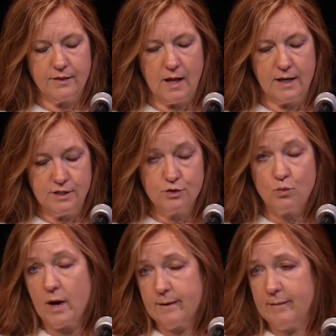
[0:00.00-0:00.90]
I just
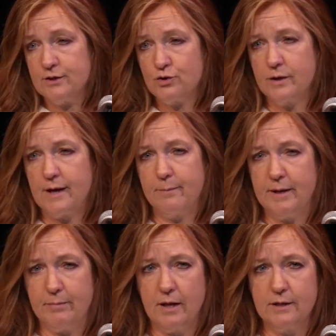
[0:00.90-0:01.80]
want to make sure that
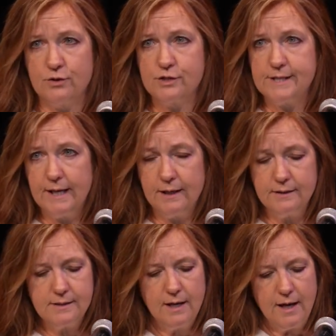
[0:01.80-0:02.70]
people
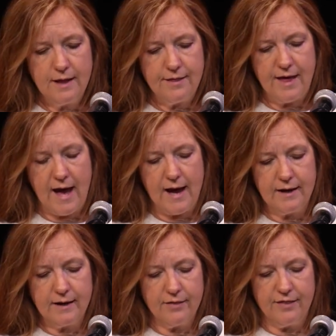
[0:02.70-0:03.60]
understand
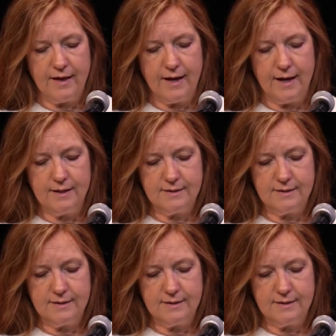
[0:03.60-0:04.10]
that the